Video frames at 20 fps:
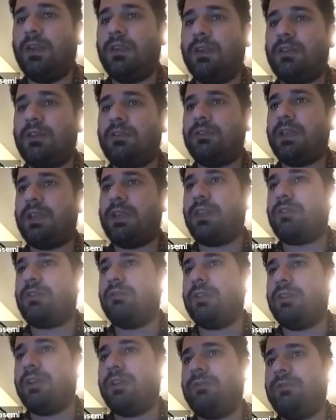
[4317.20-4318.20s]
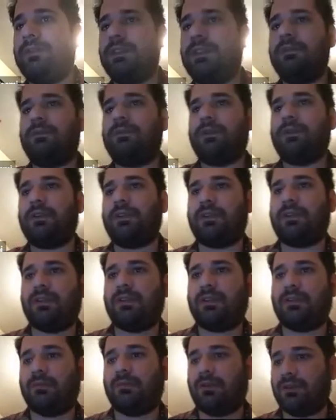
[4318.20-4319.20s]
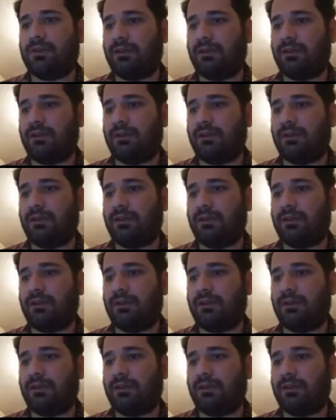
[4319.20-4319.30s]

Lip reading: So that's your FED for the system on